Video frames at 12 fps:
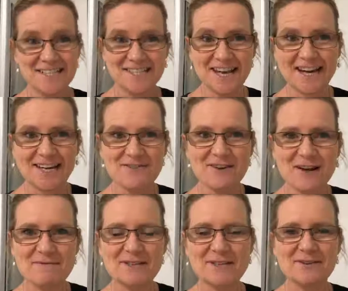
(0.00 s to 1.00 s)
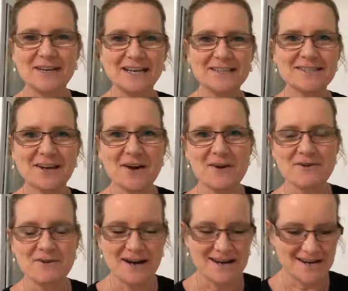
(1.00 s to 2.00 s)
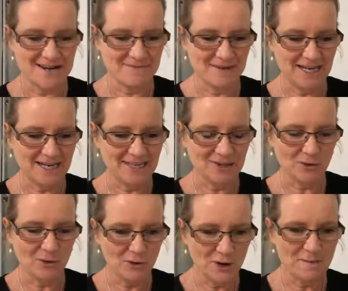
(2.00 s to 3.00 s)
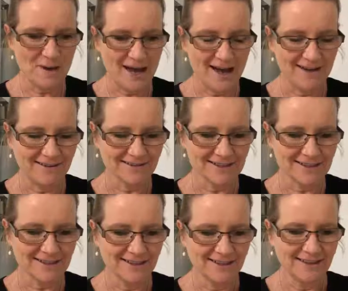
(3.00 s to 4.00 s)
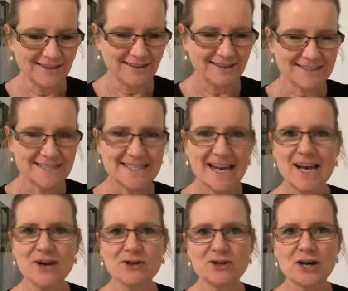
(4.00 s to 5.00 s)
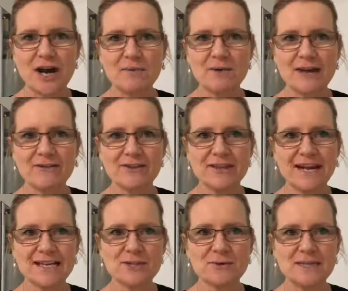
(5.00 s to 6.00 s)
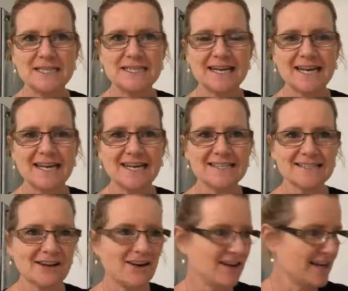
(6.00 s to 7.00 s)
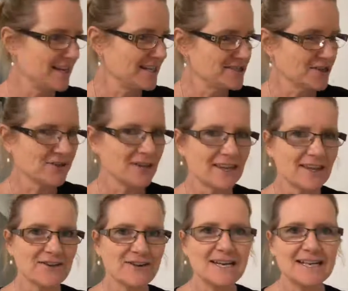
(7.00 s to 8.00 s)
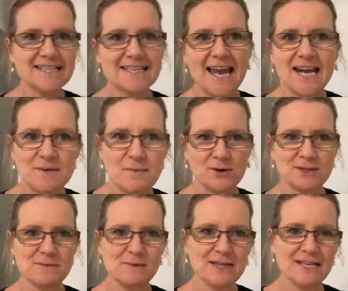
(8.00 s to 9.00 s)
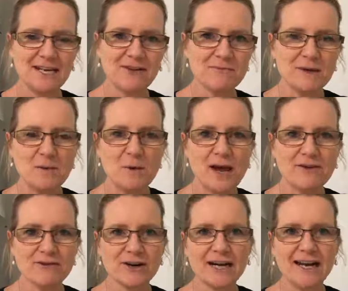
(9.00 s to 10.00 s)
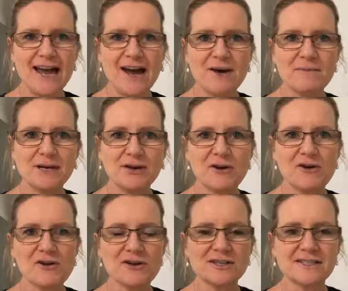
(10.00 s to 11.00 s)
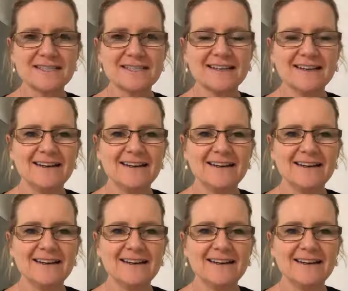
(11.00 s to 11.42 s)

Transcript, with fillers: exactly what I'm doing. So it is all about staying on track with that for the next 20 days. I don't think there is any possibility of me wavering now, because,